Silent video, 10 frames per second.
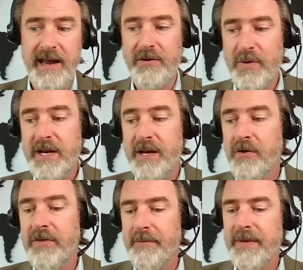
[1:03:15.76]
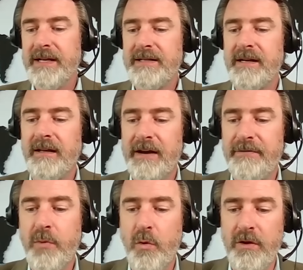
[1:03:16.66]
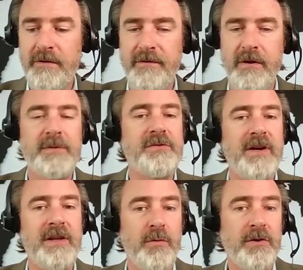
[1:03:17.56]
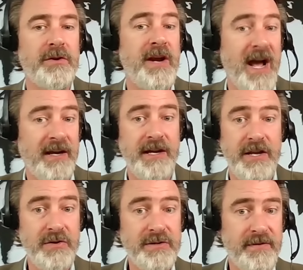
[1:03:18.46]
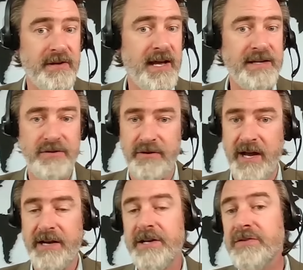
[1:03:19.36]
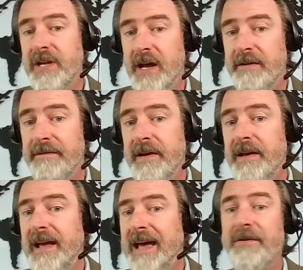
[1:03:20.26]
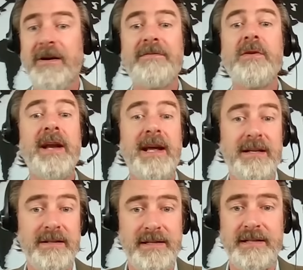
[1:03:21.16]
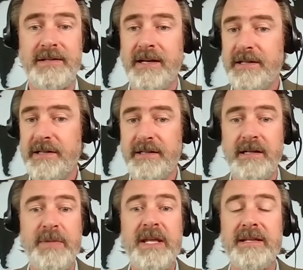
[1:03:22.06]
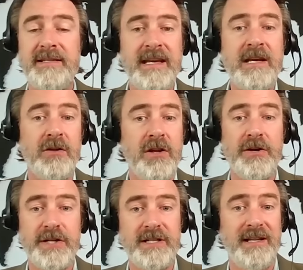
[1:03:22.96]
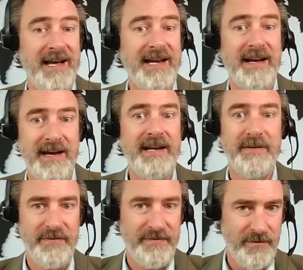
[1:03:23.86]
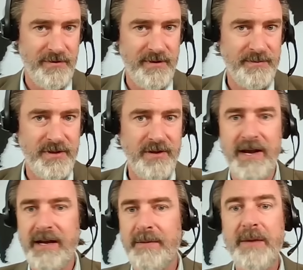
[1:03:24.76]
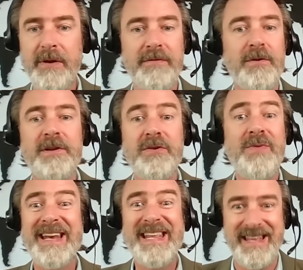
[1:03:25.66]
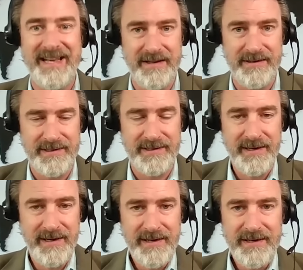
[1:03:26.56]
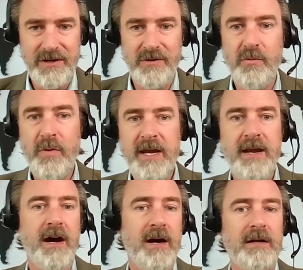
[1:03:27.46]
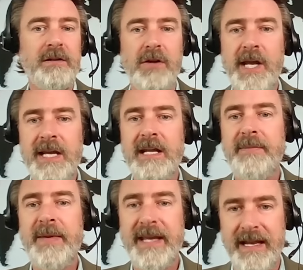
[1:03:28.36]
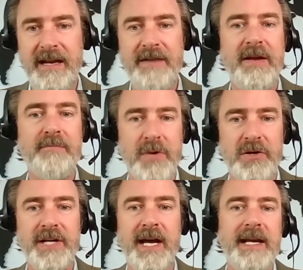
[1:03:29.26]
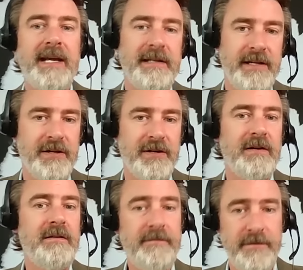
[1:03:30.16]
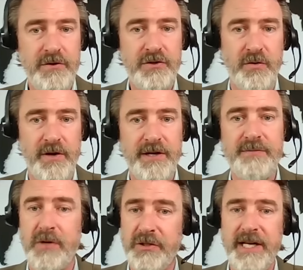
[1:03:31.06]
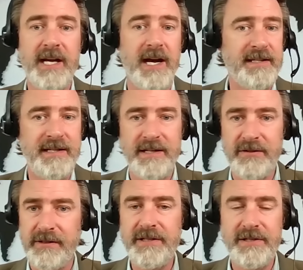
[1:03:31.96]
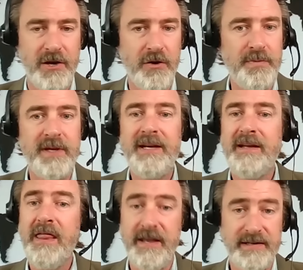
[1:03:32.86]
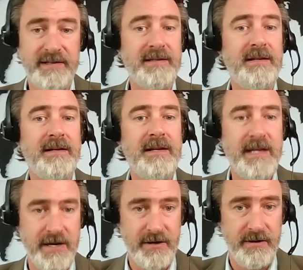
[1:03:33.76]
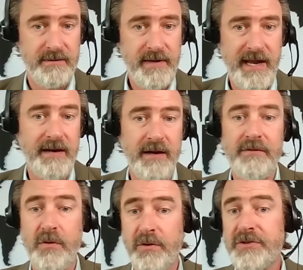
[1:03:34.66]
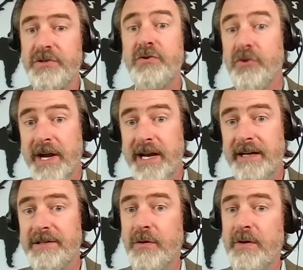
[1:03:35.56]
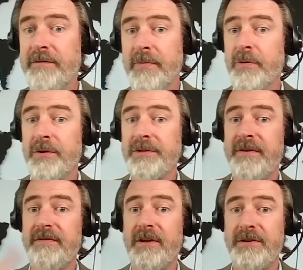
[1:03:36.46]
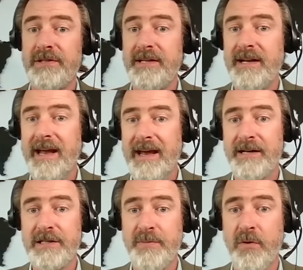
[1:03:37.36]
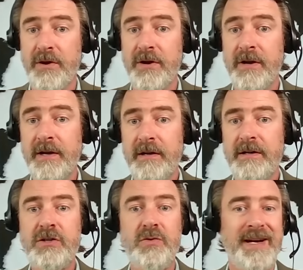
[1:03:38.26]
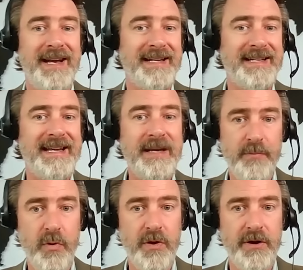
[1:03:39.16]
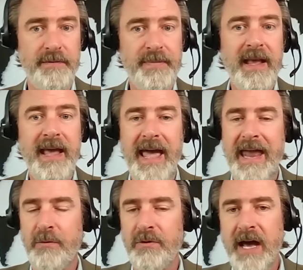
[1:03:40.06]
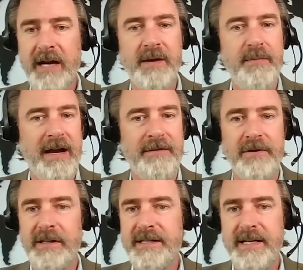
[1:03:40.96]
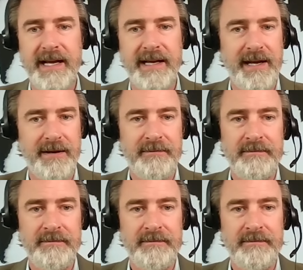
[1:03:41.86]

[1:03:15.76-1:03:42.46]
And we know that means that a lot of poorer farmers around the world are not going to use fertilizer or not going to use enough. And for everyone else, it's going to just be the single largest line item for them. So they're not going to be able to afford to do anything else. So we are looking at the beginning of a multi-year food shortage, multi-continental in scope this year. And of course, Ukraine is going from the world's fifth largest exporter to a net importer, and it will not come back for at least a decade.